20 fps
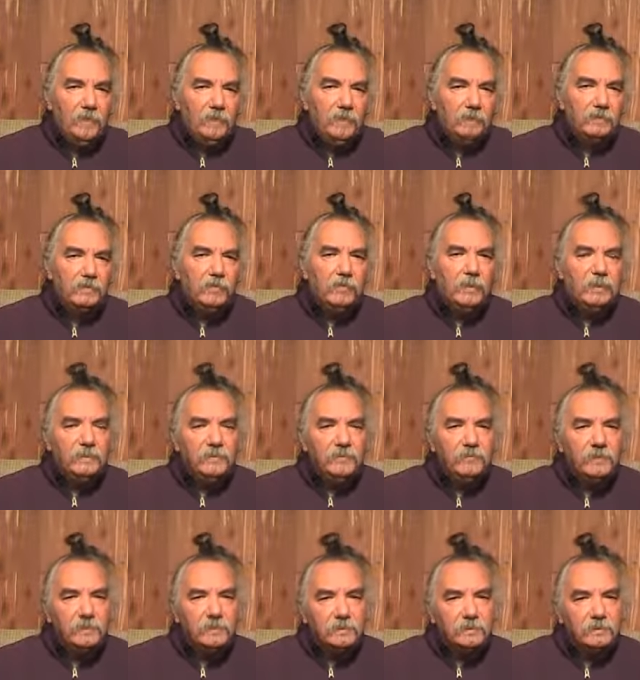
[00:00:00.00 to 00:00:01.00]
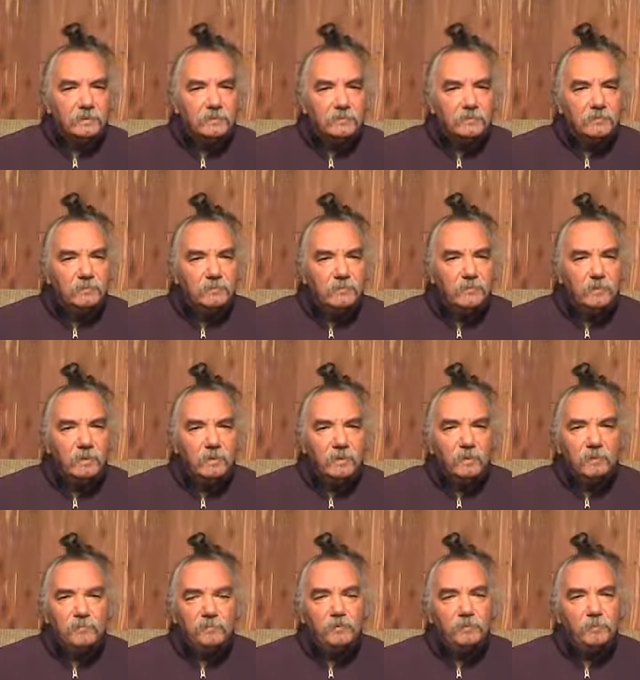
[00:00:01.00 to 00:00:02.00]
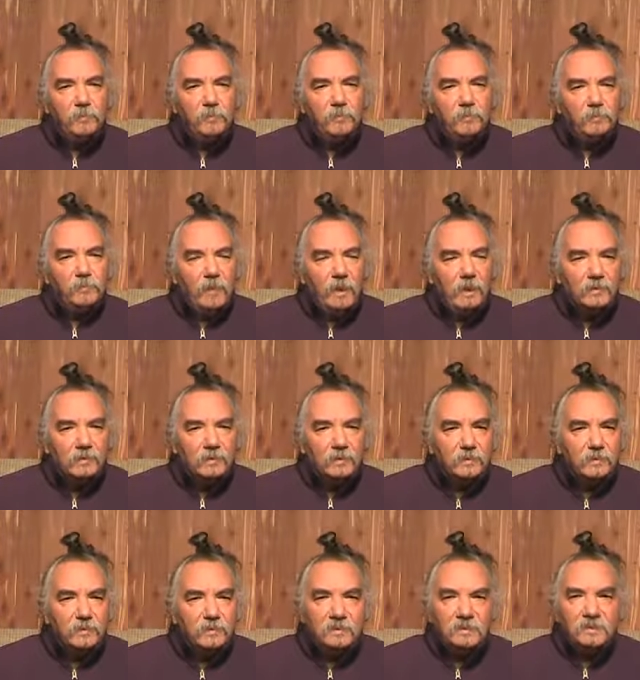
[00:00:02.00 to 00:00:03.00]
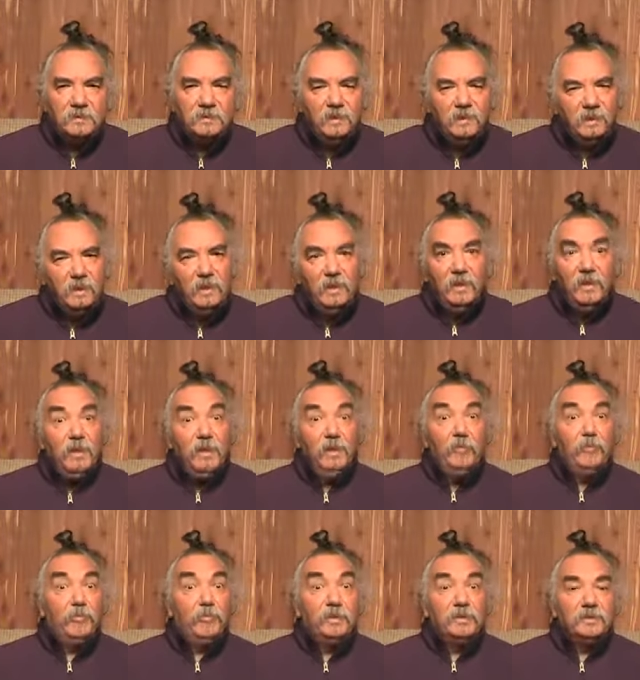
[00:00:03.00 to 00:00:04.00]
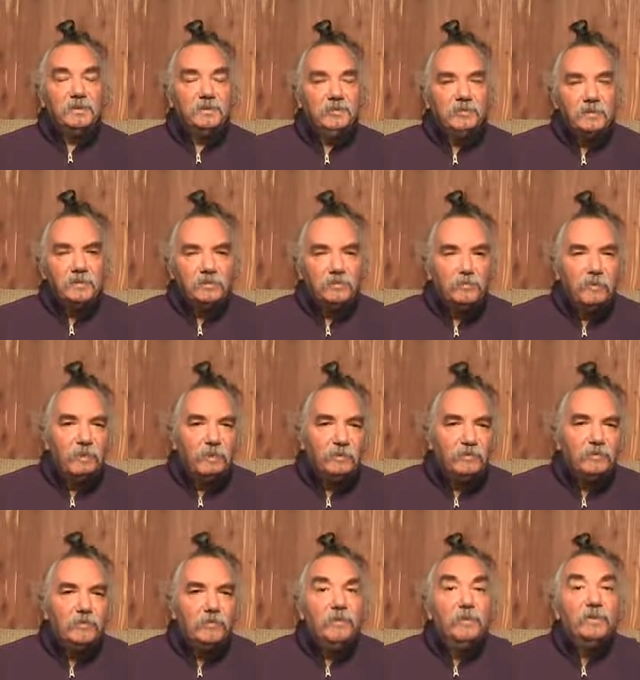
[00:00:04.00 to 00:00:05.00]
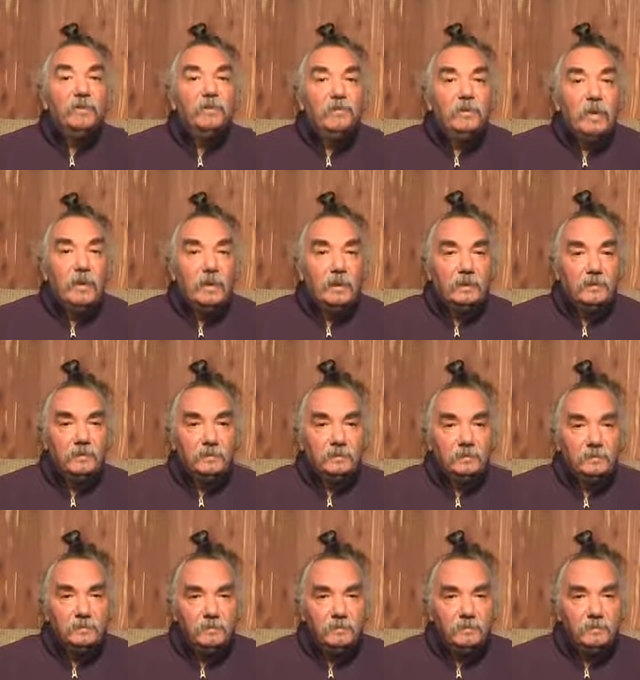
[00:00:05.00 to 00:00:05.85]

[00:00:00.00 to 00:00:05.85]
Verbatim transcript: its oppressiveness relative to spirituality and its impressiveness relative to materiality.